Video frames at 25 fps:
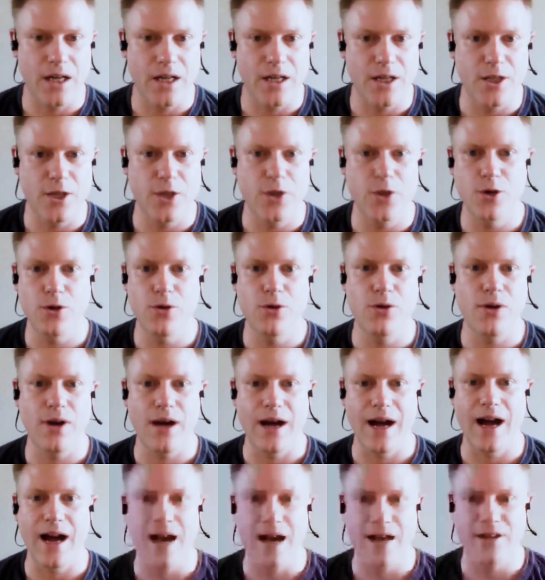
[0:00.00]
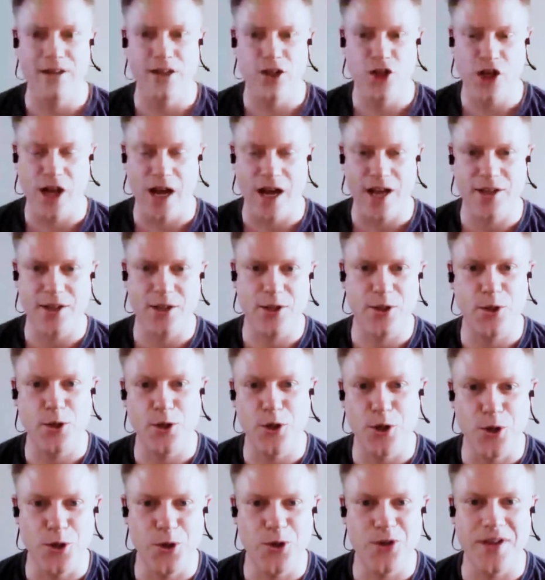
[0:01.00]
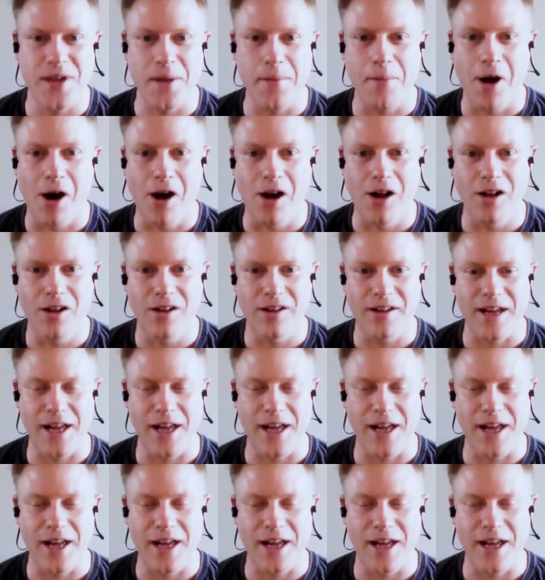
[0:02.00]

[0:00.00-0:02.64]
you had the chance to use them all,